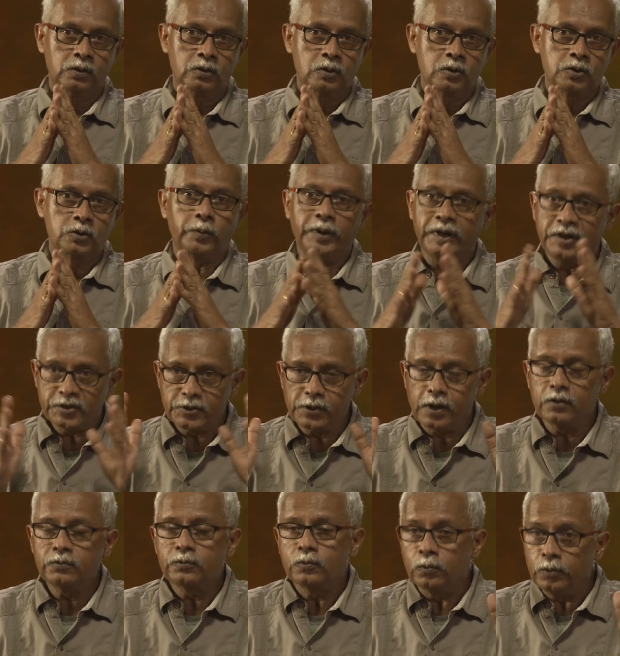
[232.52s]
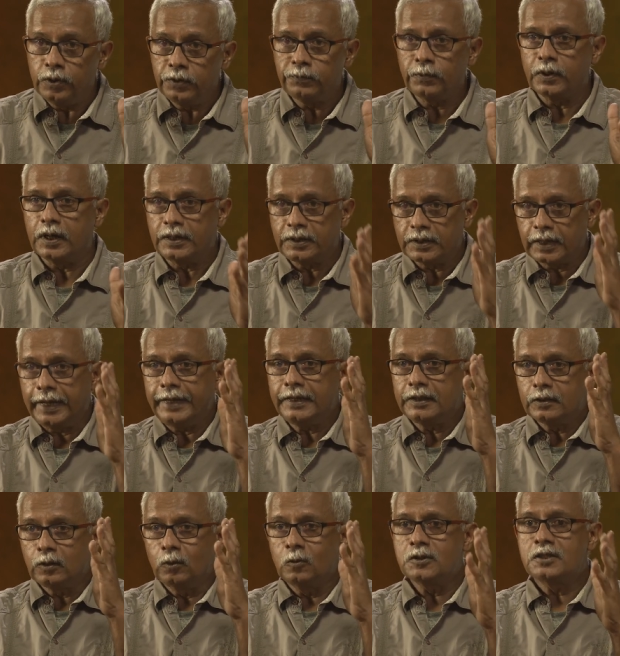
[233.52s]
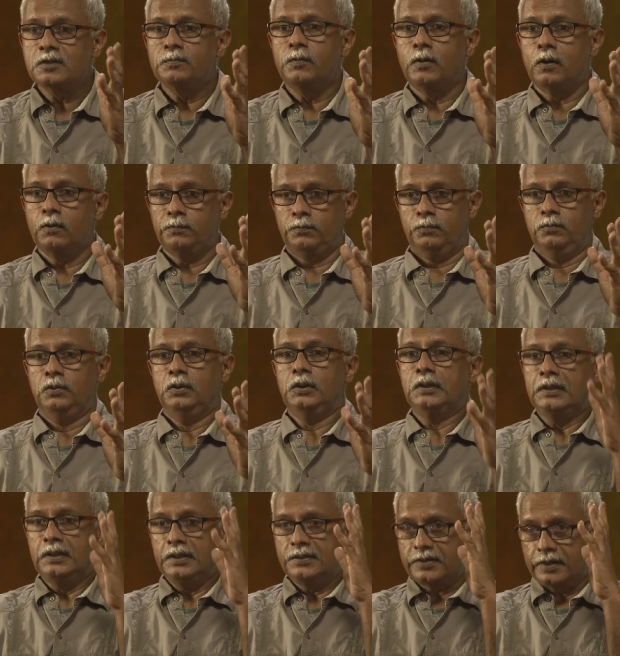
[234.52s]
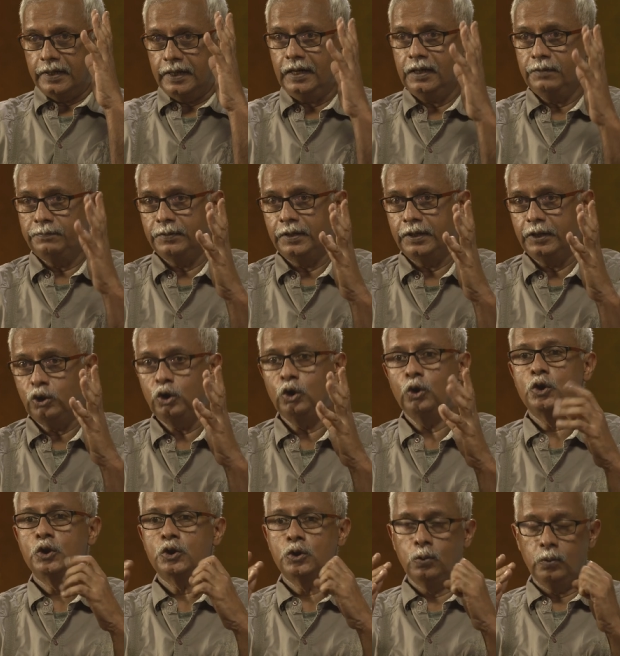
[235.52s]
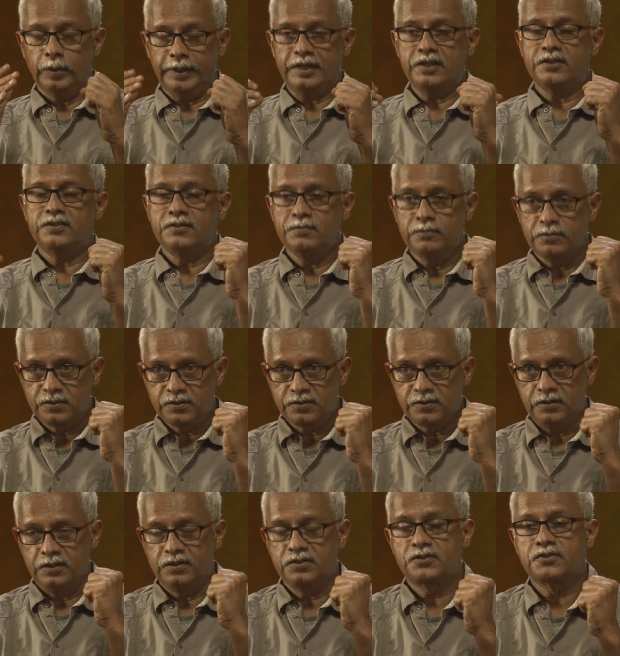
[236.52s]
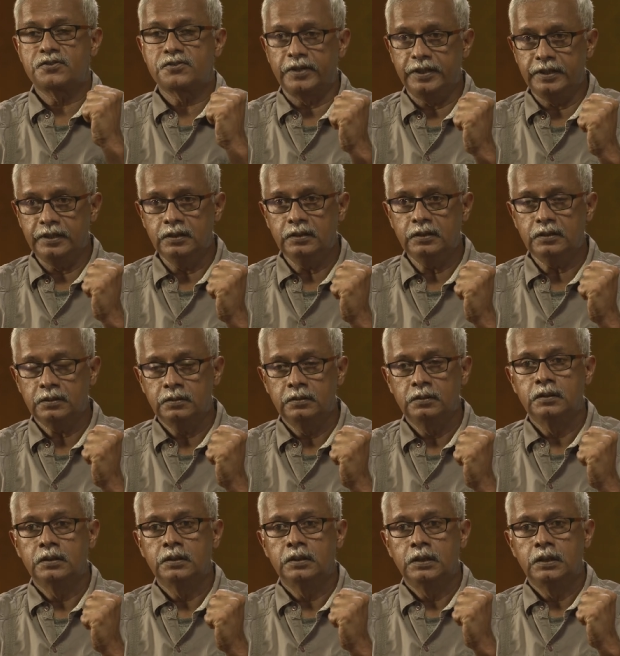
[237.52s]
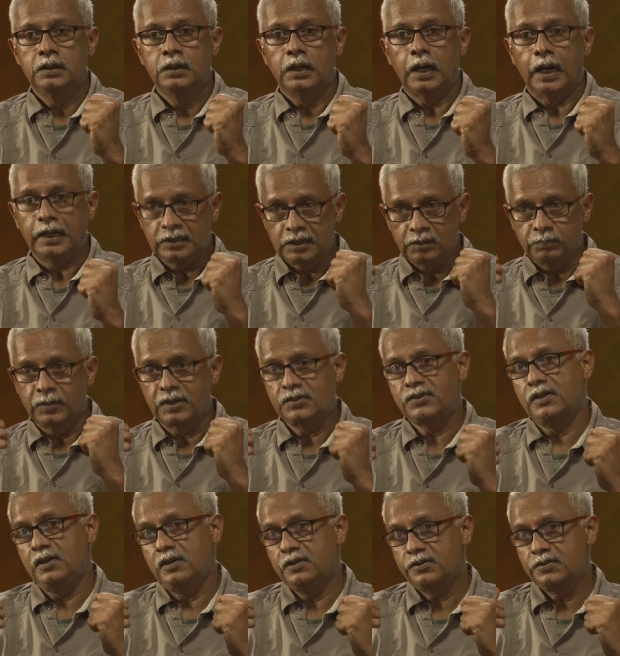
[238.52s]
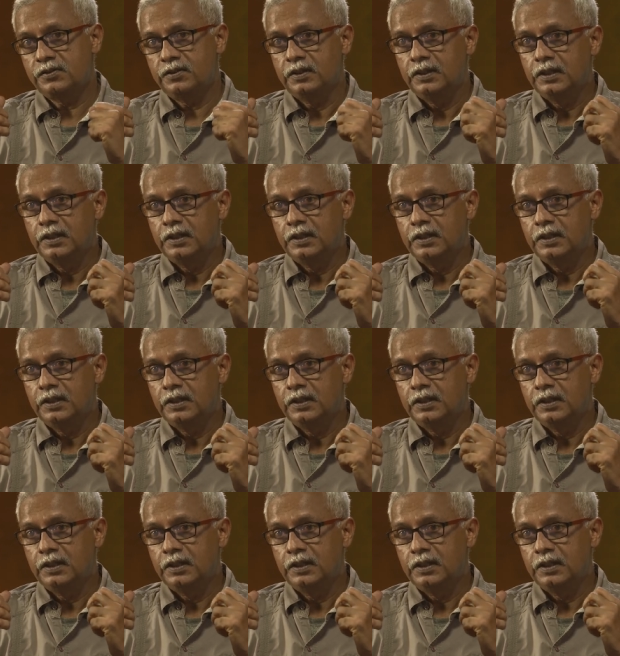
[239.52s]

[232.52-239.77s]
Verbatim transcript: So instead of going for a tight close-up of this elephant to show its strength and the muscles,